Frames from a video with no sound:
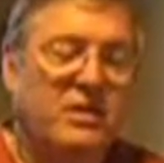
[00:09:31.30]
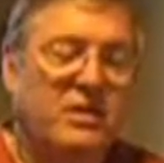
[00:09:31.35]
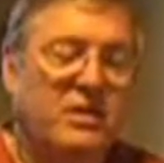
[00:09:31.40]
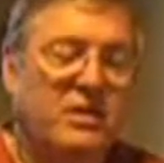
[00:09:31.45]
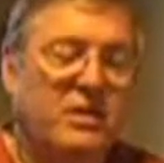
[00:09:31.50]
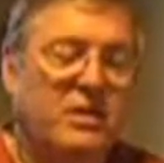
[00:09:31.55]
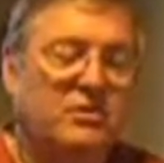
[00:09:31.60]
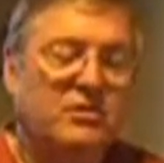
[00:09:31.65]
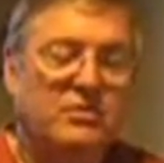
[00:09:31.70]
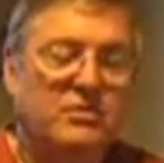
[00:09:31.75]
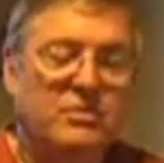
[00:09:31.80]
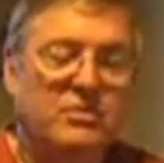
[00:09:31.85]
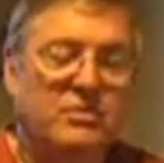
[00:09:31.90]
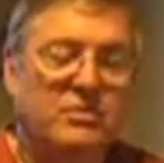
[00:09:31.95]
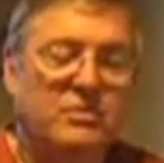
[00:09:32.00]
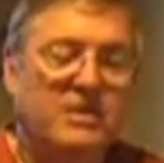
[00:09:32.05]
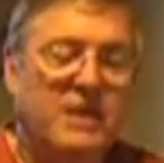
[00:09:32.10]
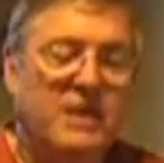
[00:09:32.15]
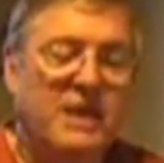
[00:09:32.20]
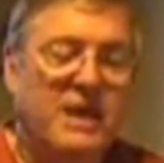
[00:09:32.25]
tube,
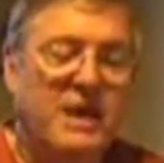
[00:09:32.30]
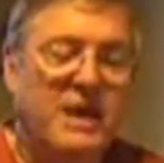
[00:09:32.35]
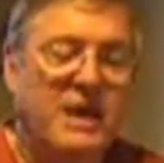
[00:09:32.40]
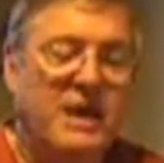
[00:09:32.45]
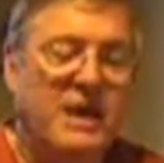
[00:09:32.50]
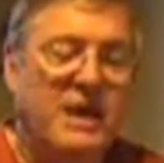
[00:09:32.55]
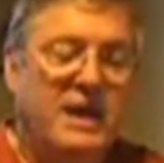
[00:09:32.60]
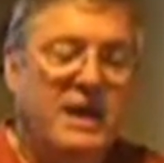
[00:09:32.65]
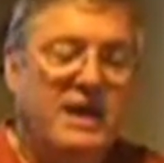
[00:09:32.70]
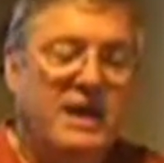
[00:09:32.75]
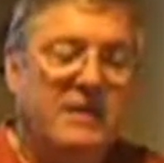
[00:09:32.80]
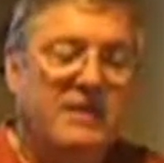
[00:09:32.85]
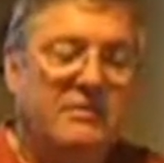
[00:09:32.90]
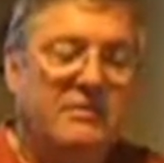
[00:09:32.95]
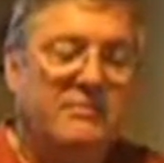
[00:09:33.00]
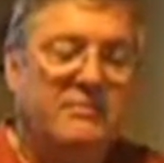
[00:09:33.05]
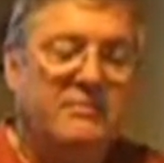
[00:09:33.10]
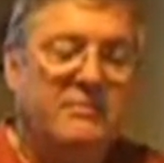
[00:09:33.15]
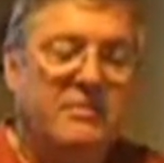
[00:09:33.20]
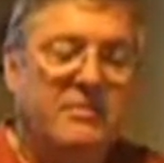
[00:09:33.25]
and
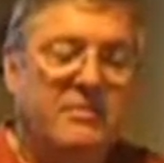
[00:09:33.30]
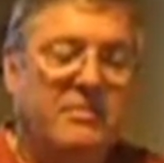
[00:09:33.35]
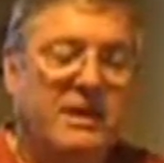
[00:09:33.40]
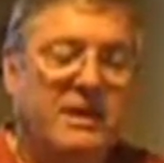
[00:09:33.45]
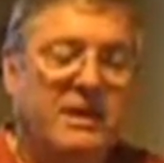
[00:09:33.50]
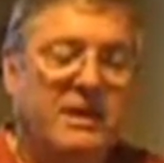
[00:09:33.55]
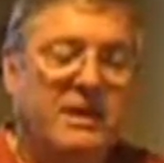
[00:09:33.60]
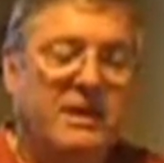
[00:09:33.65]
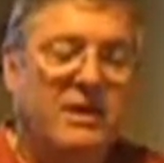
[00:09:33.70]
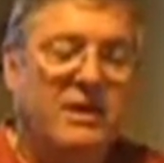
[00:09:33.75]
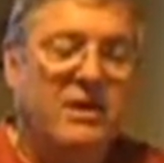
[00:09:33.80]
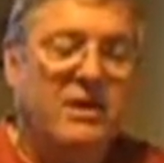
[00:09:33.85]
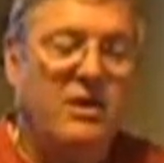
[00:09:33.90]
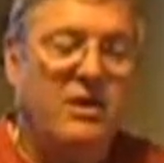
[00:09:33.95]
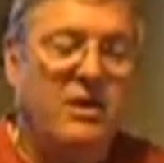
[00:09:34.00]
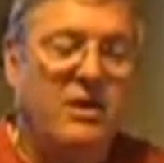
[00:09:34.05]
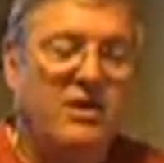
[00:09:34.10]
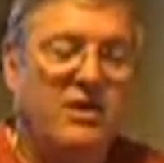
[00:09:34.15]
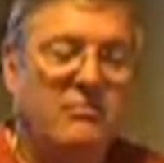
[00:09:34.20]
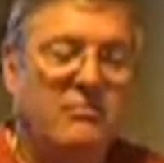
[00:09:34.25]
depending
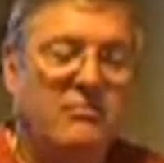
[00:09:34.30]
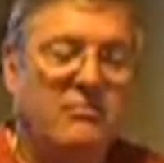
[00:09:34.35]
on,